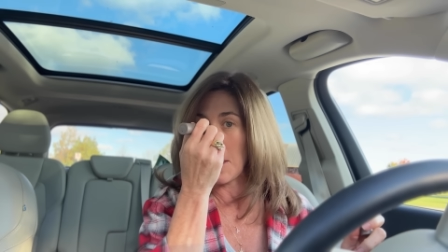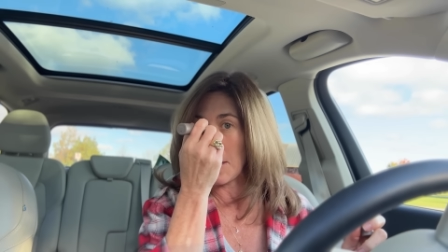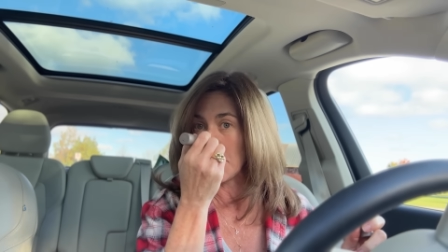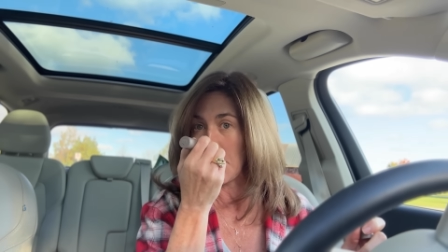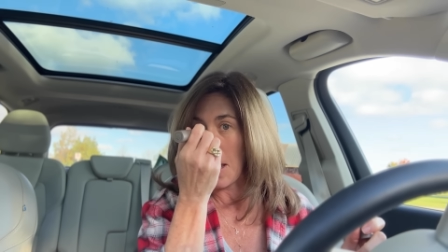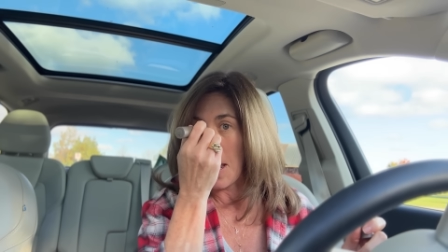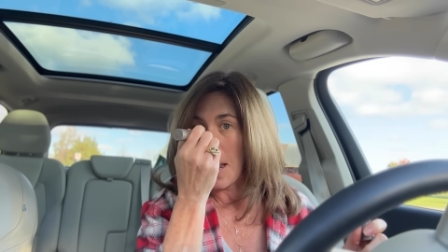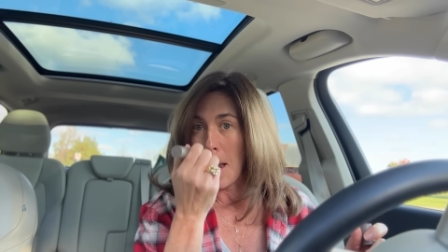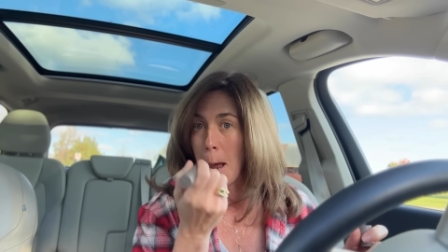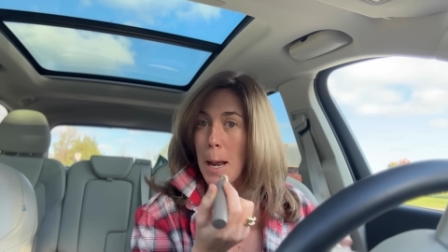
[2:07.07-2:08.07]
this
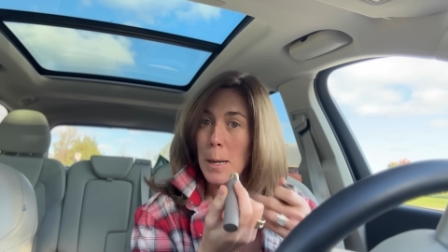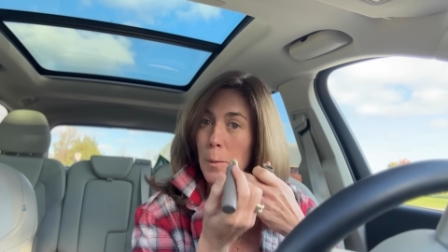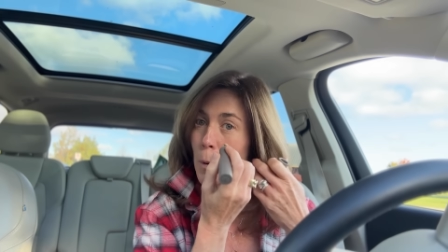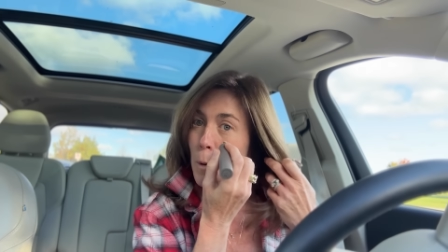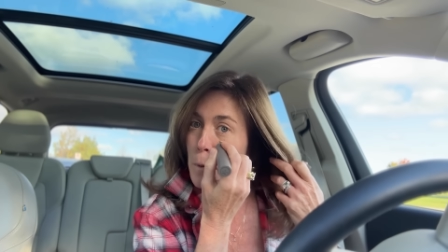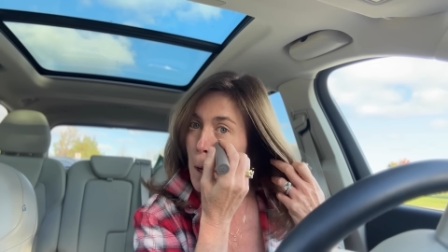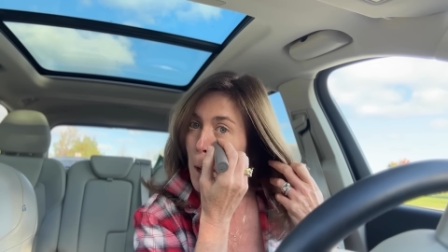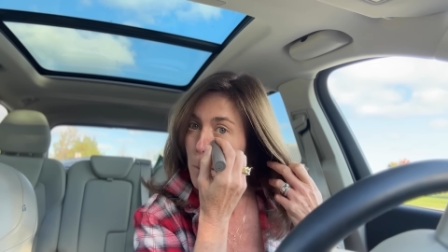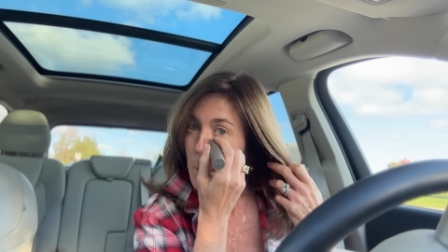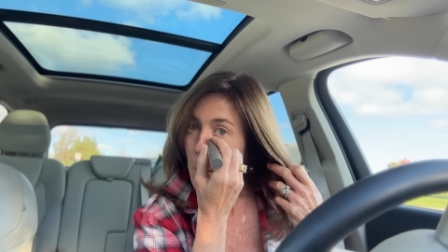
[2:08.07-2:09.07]
a number of times.